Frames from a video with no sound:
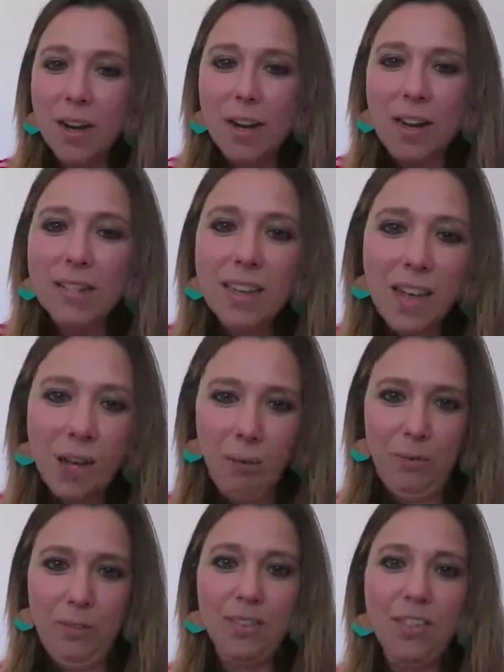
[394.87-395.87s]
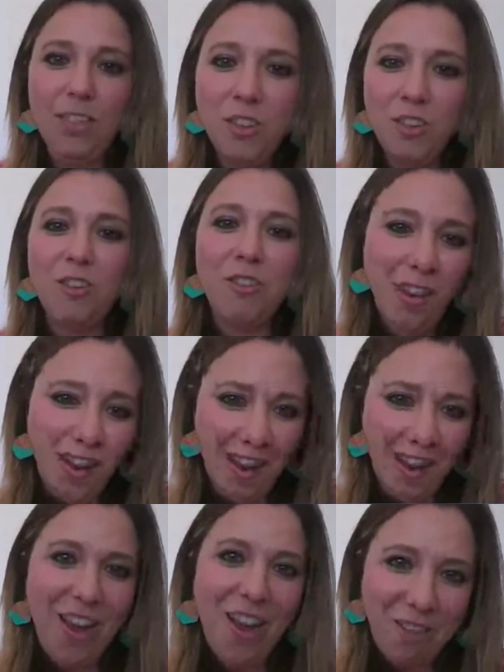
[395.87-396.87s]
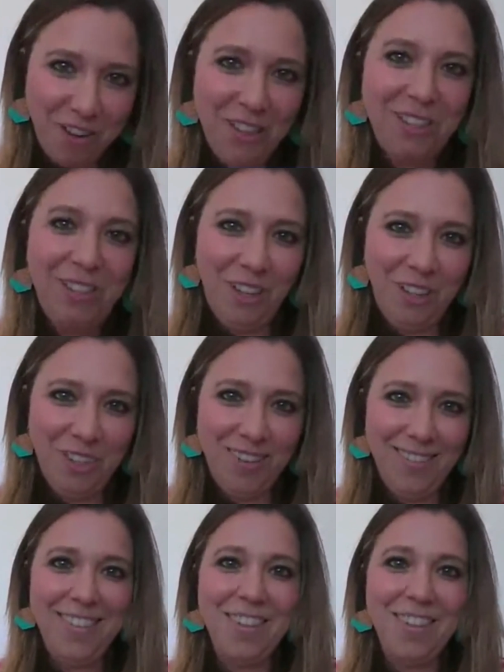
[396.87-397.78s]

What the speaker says: put it in doubt. You are a great teacher.